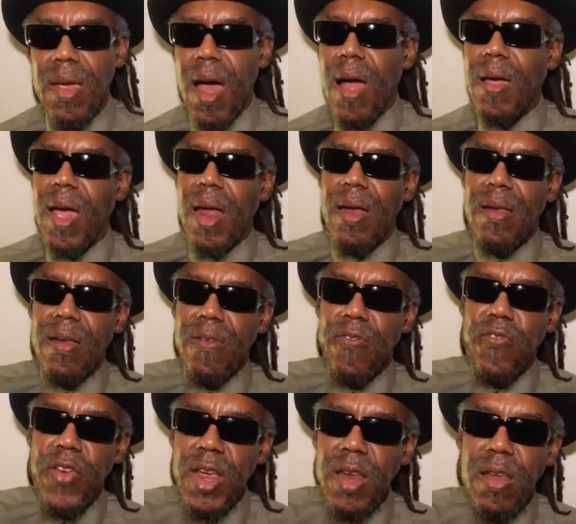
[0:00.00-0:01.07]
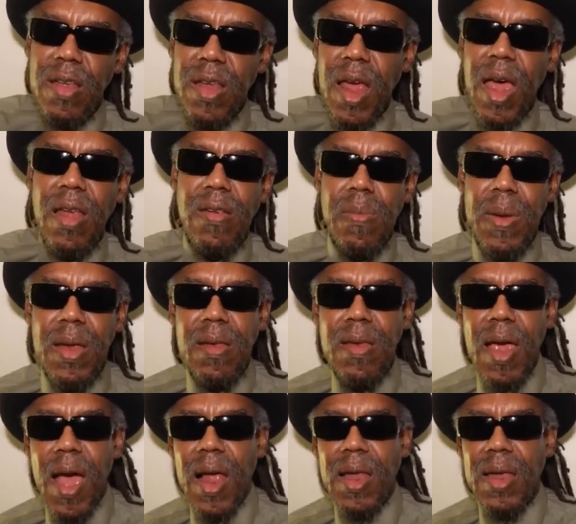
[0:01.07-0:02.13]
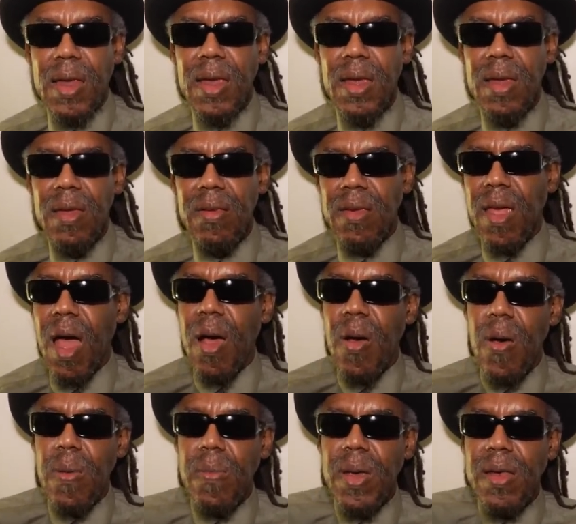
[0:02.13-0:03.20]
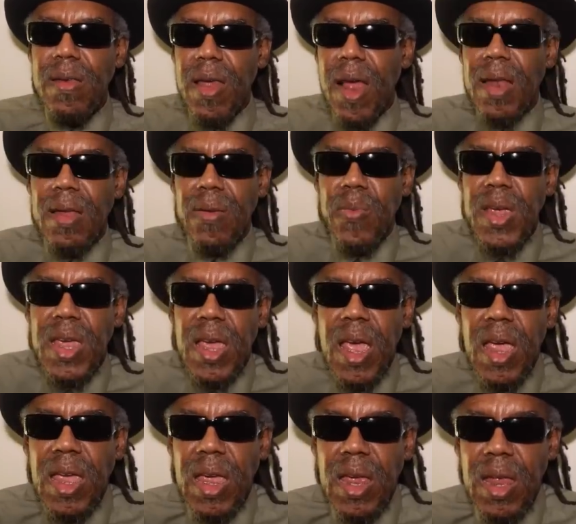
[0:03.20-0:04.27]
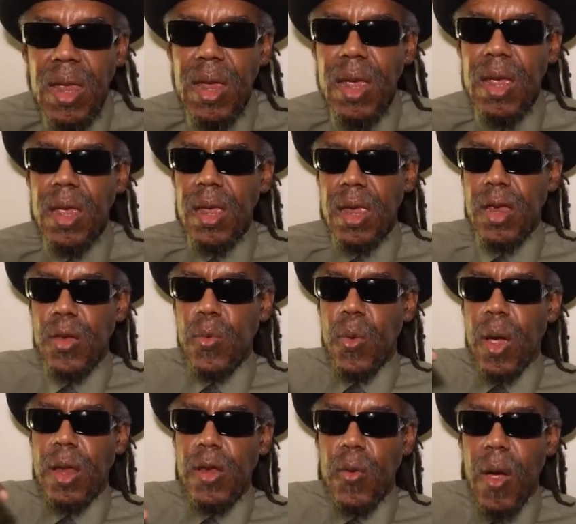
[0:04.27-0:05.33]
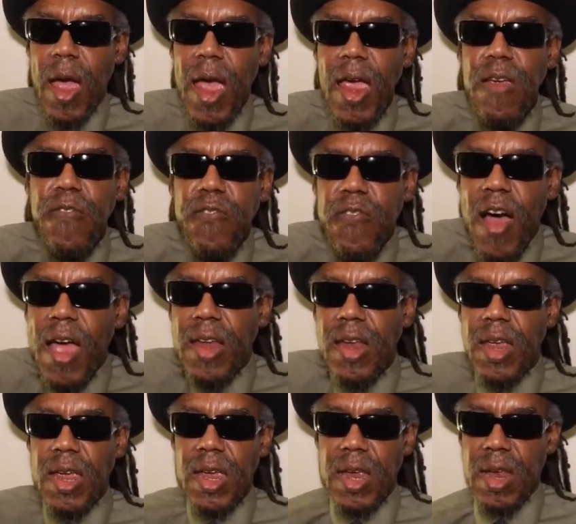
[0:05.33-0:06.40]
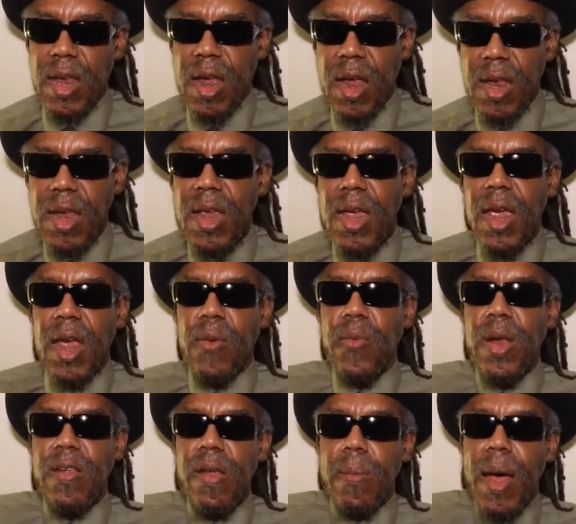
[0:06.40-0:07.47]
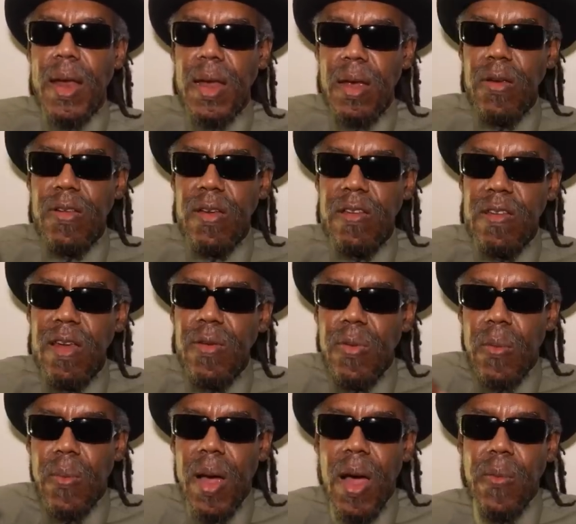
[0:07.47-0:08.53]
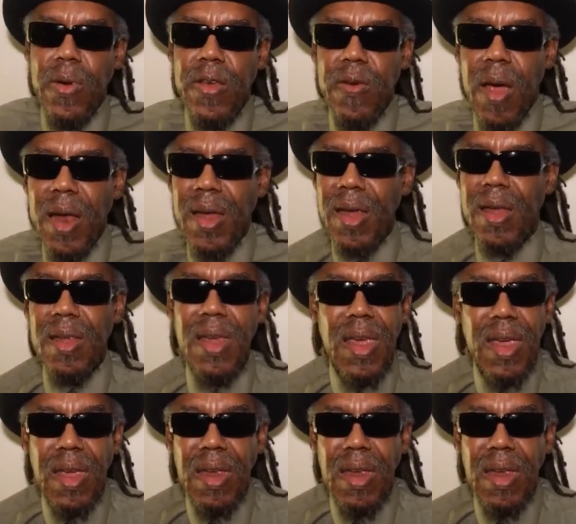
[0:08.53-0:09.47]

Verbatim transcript: Y'all got a defeatist ass mentality. So y'all whole mentality is we can't get you you ain't fighting to get nothing. And when somebody else suggests, well, why don't we try this?